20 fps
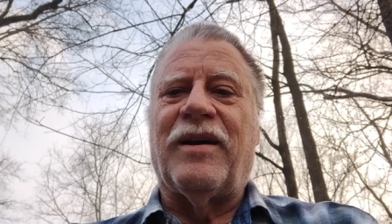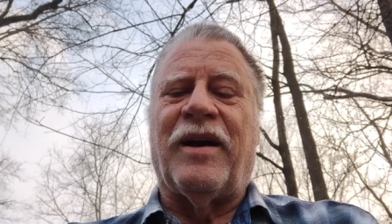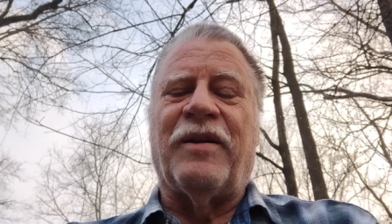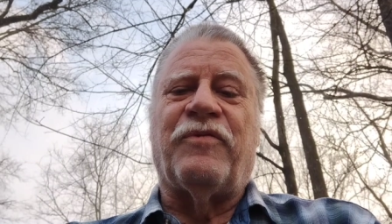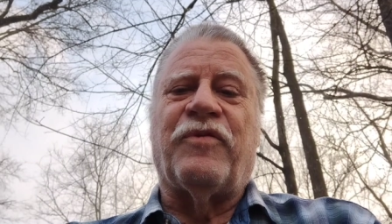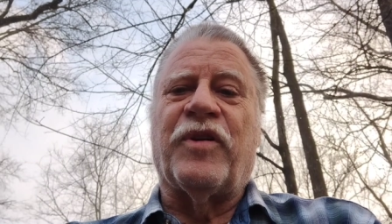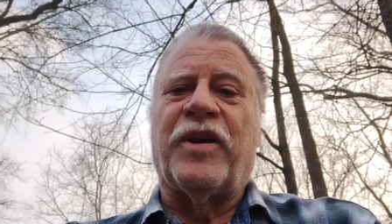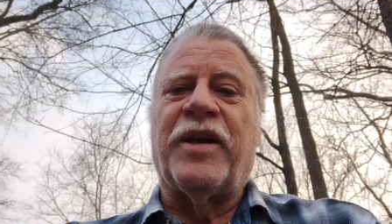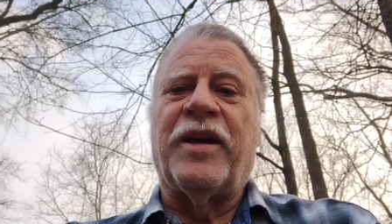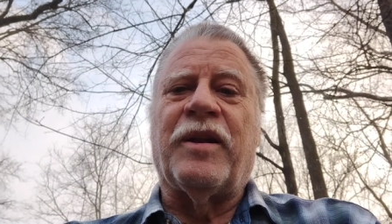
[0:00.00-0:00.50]

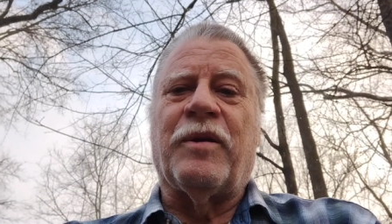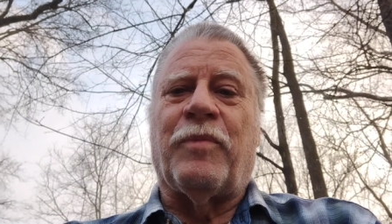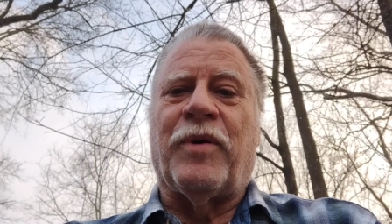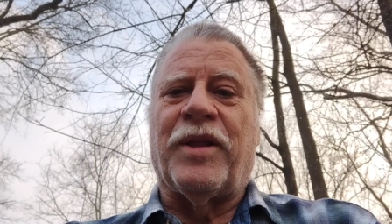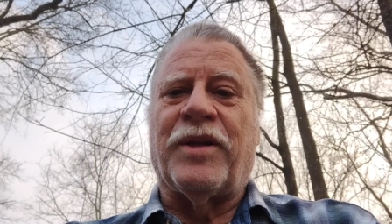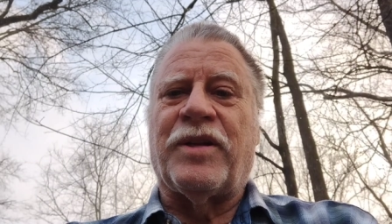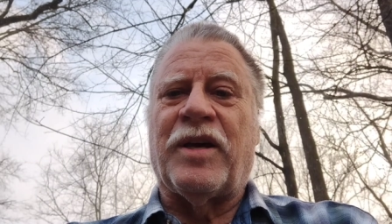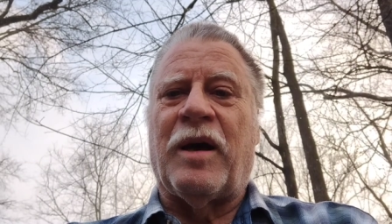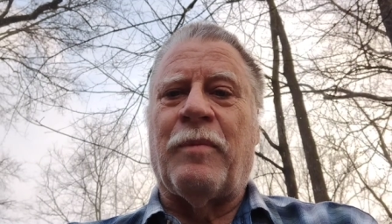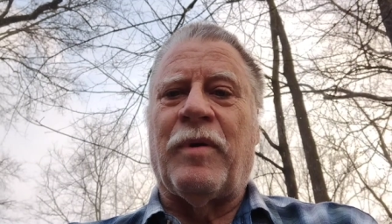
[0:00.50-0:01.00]
I'd forget it by
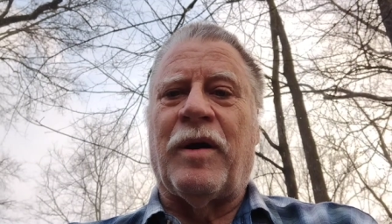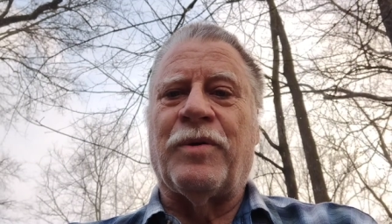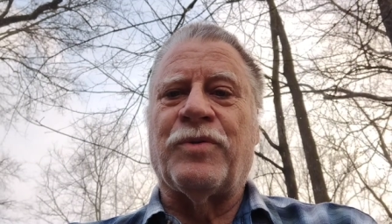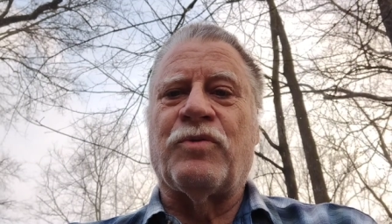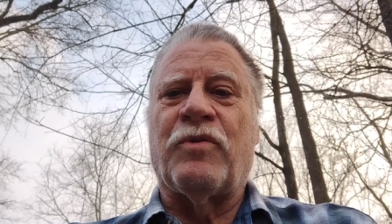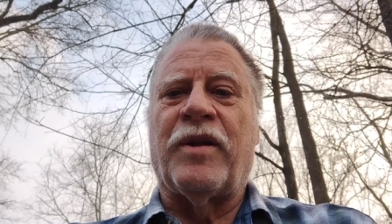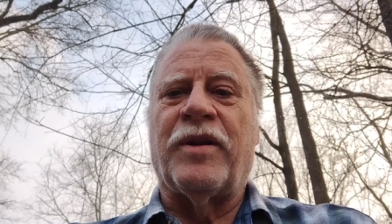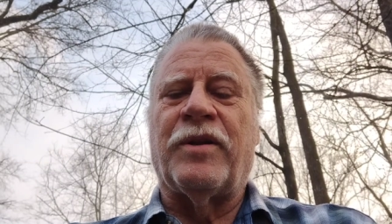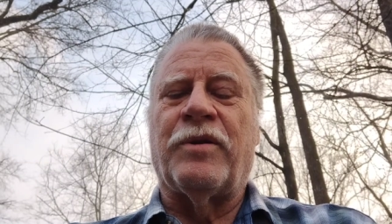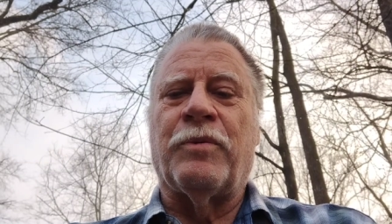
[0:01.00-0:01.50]
the time I was
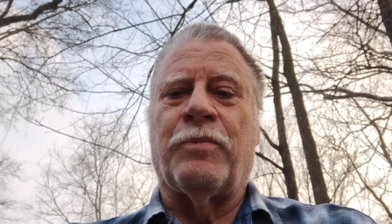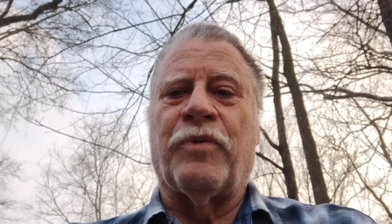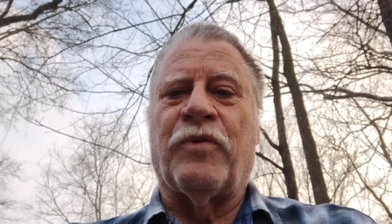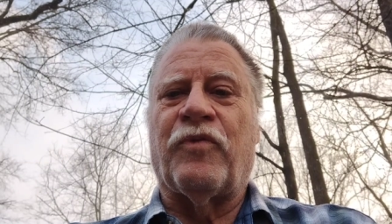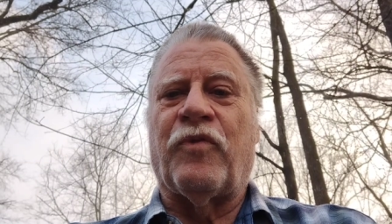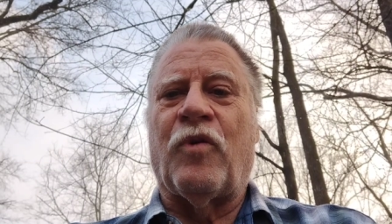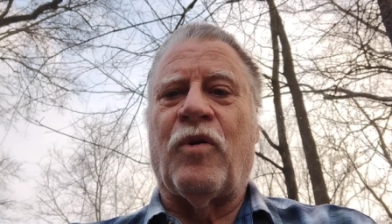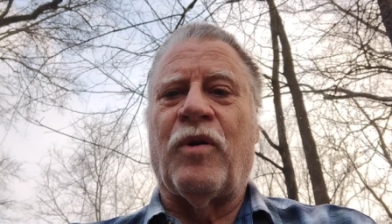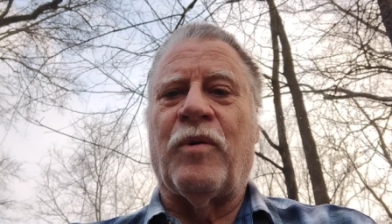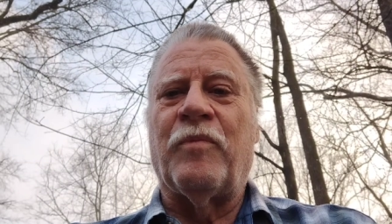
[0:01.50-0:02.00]
ready to
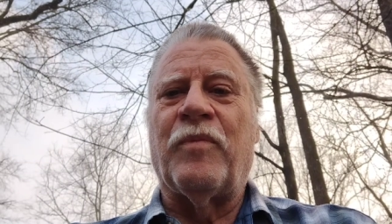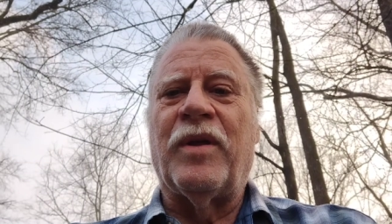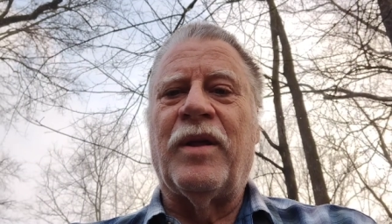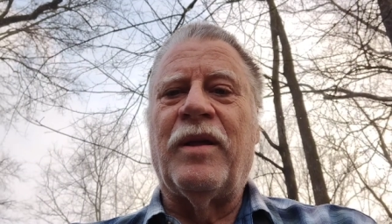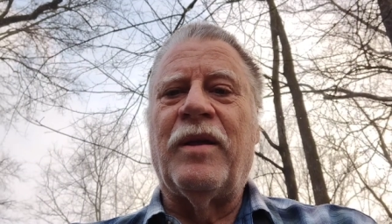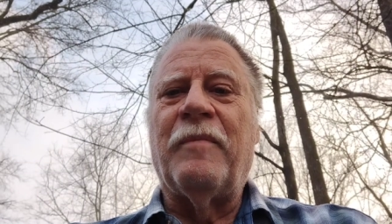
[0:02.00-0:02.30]
perform.